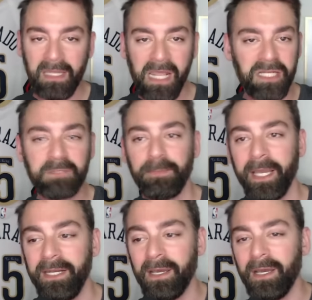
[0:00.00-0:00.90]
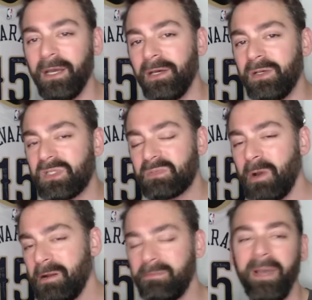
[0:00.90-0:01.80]
They just played
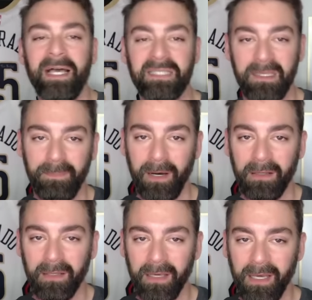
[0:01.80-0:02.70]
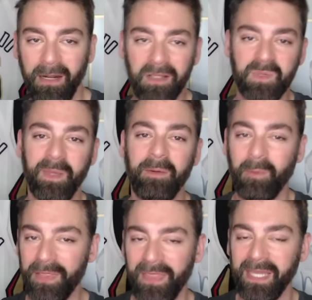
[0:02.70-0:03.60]
smart basketball. And I'll explain
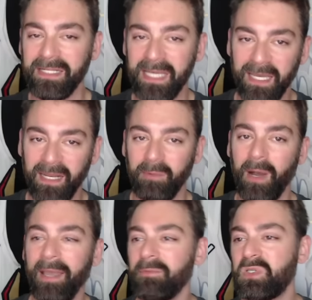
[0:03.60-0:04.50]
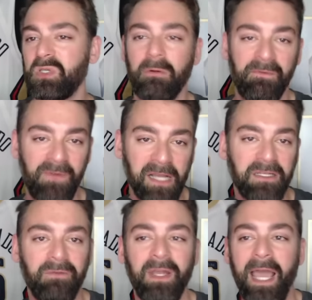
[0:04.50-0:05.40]
what they did and why it was so
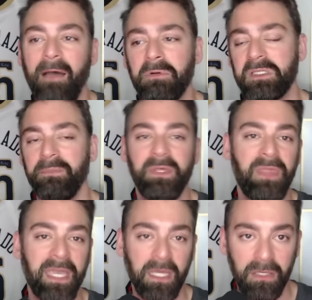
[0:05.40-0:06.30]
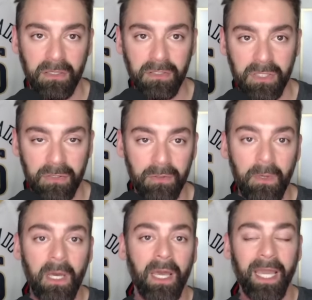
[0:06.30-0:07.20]
effective and how it's something they can
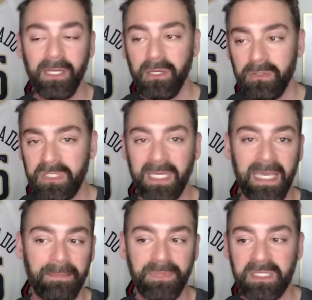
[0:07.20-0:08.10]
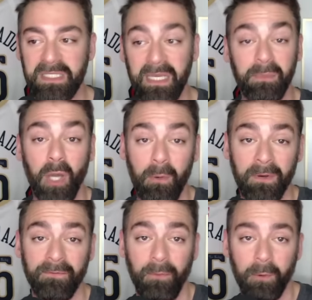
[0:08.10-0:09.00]
do and use to keep this team
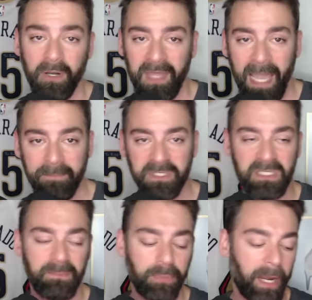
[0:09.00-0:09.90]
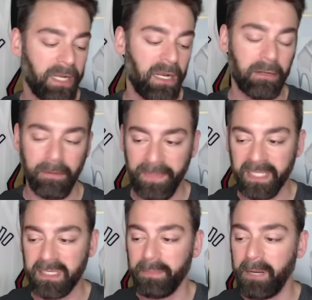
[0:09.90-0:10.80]
going forward in the absence of Brandon Ingram.
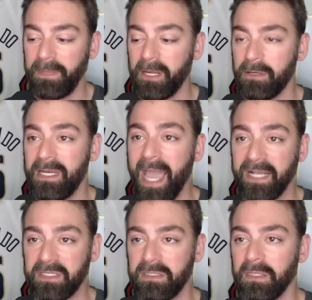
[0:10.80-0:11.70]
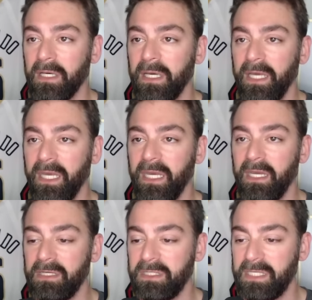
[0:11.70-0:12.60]
That's coming up here next
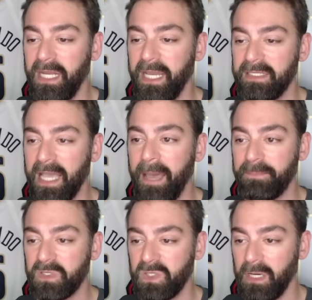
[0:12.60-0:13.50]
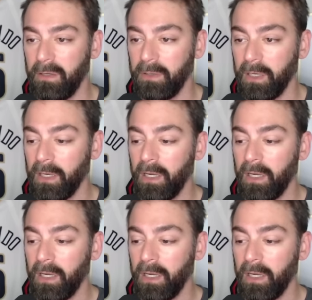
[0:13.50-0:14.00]
in today's episode